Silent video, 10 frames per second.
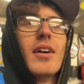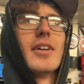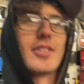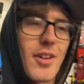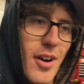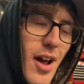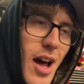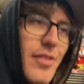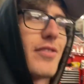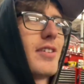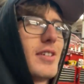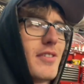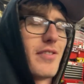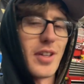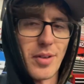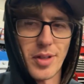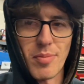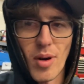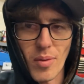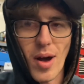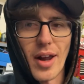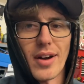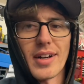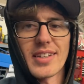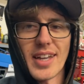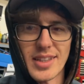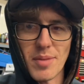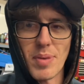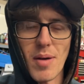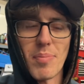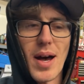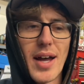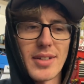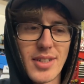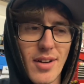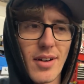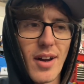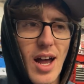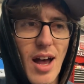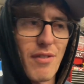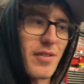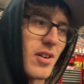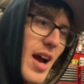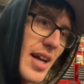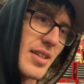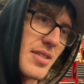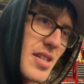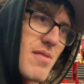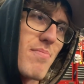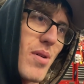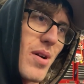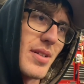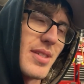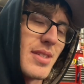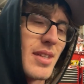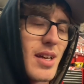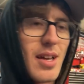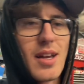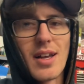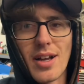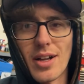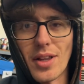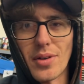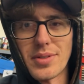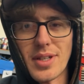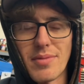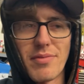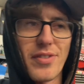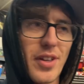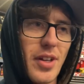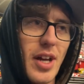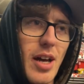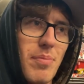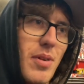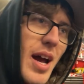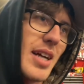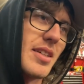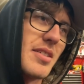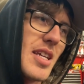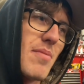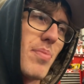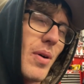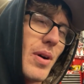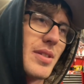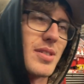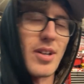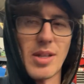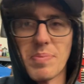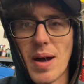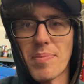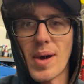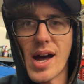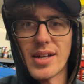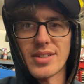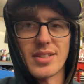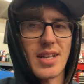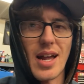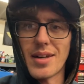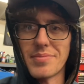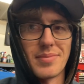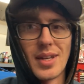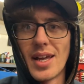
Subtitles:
turn it off, fill it with more water, kick the pump on, turn it off, crack the steam ports, close them, fill it up, crack the steam ports, turn the pump on, just kind of